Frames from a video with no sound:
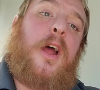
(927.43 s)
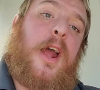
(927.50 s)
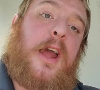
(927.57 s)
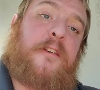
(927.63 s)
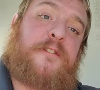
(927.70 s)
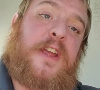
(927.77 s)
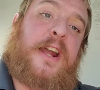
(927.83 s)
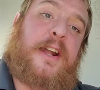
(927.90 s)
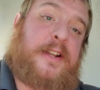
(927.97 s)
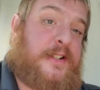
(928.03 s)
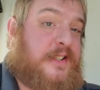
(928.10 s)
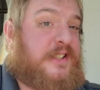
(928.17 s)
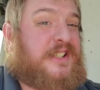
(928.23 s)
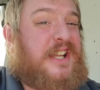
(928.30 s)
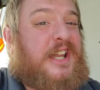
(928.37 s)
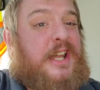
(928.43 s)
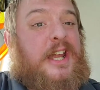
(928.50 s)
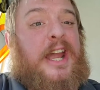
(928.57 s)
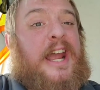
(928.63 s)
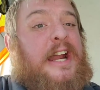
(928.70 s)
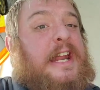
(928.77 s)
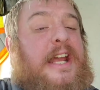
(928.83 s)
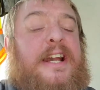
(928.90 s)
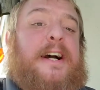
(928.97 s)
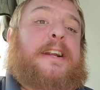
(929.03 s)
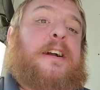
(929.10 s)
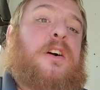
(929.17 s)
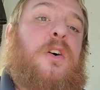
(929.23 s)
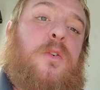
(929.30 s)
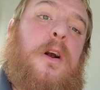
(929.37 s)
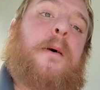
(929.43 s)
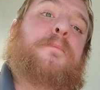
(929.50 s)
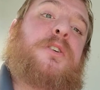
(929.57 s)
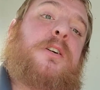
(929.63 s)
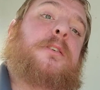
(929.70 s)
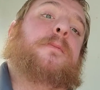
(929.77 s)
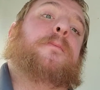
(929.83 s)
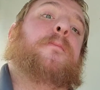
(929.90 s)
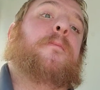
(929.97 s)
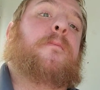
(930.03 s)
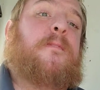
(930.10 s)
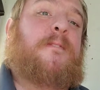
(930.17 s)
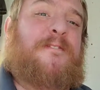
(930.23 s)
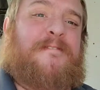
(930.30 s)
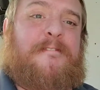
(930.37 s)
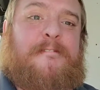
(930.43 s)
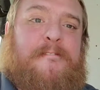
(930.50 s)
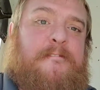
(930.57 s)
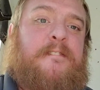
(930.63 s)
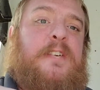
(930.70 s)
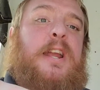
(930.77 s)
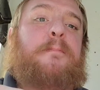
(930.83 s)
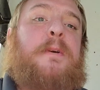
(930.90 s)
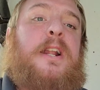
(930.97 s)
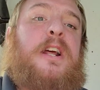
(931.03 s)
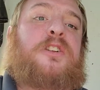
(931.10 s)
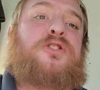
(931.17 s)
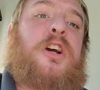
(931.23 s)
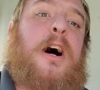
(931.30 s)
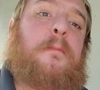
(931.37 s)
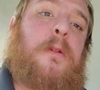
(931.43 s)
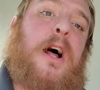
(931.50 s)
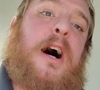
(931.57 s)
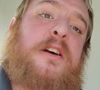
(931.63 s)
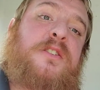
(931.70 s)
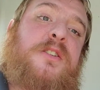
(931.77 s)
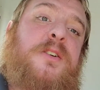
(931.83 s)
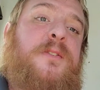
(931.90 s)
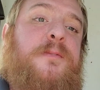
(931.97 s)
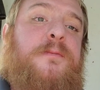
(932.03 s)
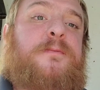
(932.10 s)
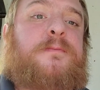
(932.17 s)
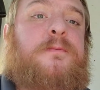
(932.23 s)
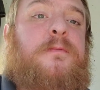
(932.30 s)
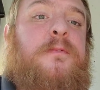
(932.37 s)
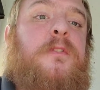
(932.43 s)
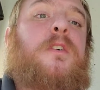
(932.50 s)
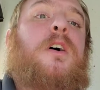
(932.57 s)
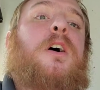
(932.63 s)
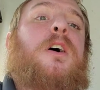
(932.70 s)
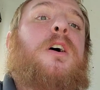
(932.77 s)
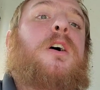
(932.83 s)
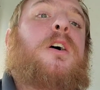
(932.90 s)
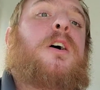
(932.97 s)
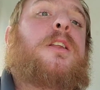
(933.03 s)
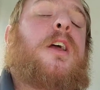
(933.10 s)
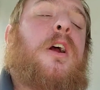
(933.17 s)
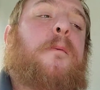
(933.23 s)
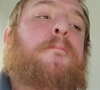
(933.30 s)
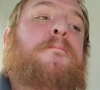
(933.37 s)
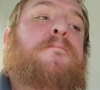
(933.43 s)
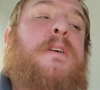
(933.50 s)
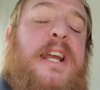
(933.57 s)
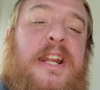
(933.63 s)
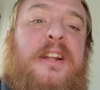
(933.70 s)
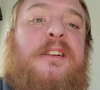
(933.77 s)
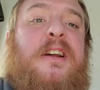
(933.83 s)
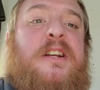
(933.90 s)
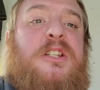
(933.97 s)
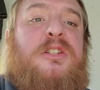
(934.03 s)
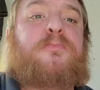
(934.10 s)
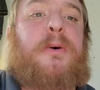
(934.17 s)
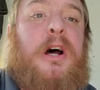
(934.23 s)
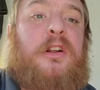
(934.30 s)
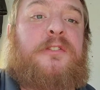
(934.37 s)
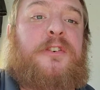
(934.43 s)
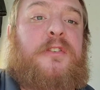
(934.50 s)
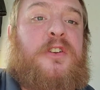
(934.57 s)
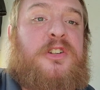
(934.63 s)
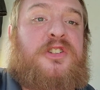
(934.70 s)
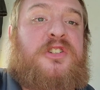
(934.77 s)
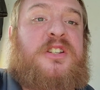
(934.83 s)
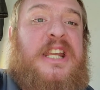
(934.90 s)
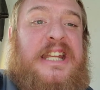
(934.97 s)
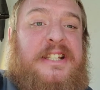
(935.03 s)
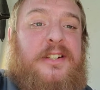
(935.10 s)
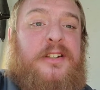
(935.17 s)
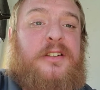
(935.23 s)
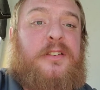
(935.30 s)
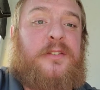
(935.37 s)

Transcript: If they see any kind of corruption, immediate job loss. They are immediately expelled from their seat.